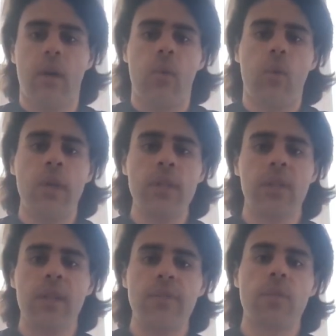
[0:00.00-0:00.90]
One is
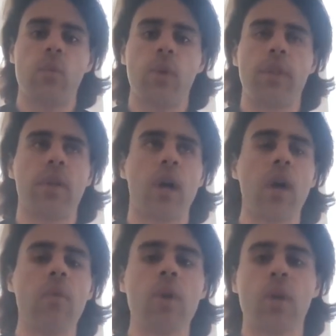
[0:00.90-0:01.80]
left to wonder
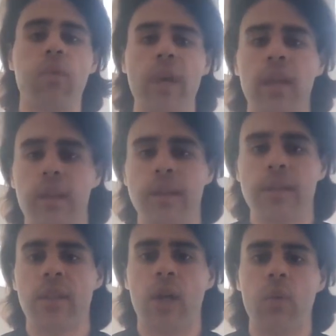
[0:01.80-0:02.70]
how quickly
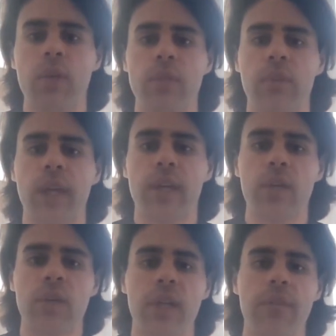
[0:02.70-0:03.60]
this conquest will
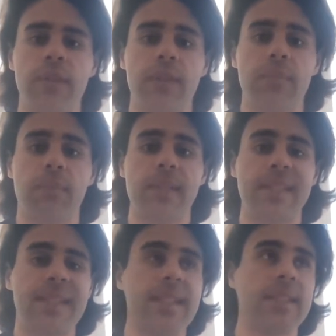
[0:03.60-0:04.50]
occur given that
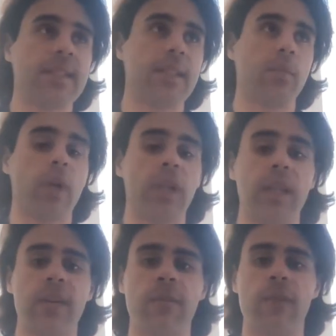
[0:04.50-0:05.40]
machines will
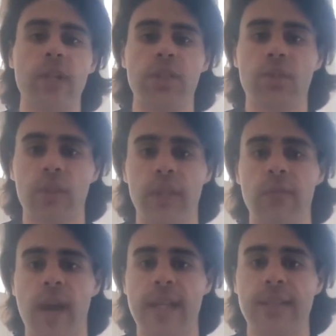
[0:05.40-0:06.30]
eventually
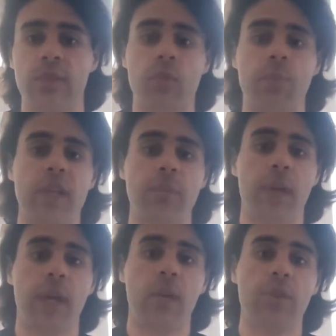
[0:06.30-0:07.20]
vastly surpass
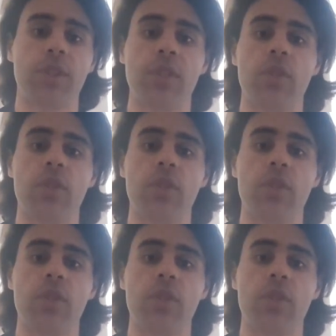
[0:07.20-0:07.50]
biology in